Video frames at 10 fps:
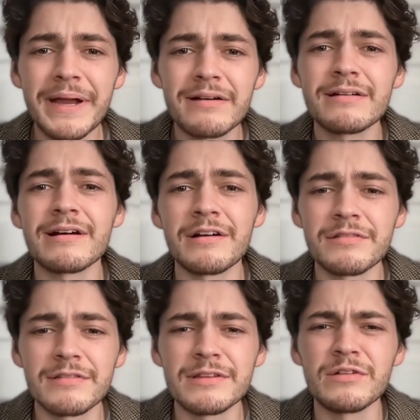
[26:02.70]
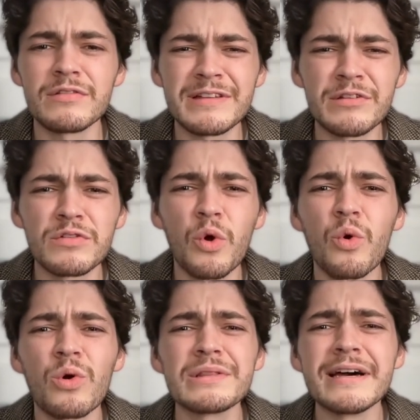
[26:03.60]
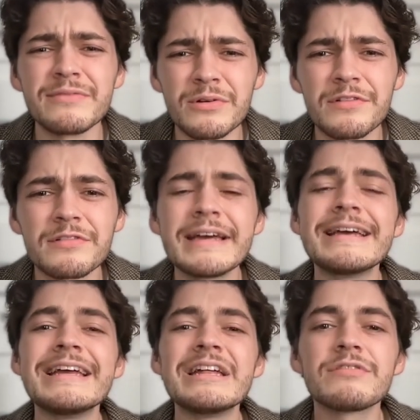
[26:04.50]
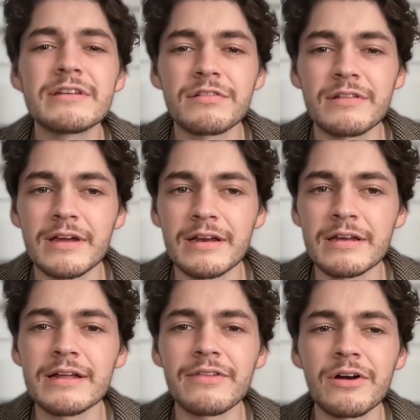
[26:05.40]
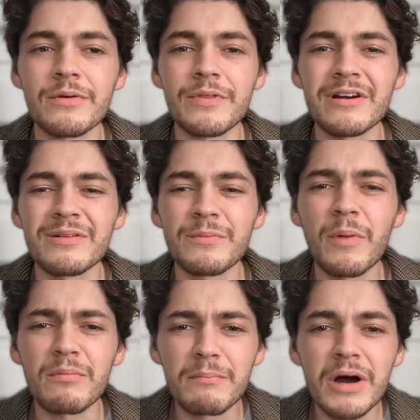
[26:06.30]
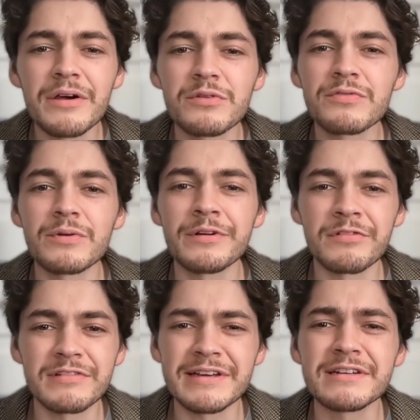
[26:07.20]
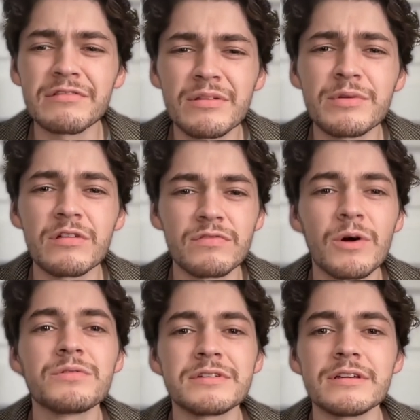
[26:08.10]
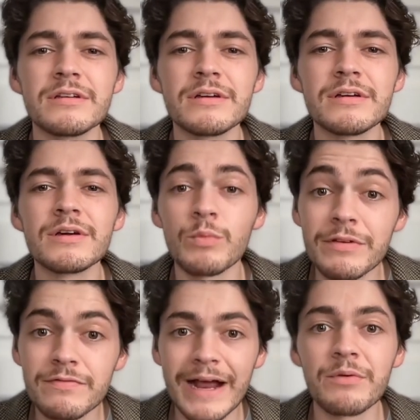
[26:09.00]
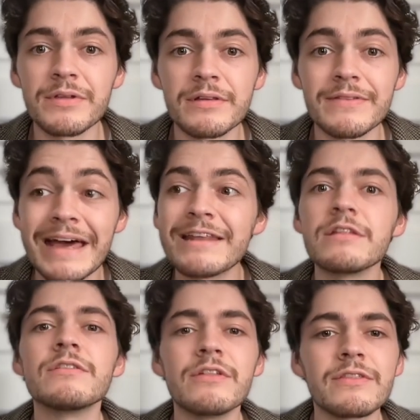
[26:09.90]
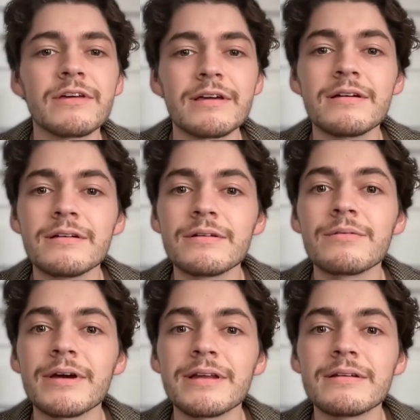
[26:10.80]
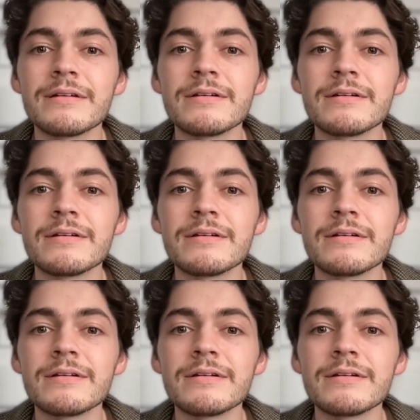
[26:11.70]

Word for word: paradoxes at these, at these core levels isn't a sign that, our, that our, our model for understanding something is faulty. We found that That is the thing, right?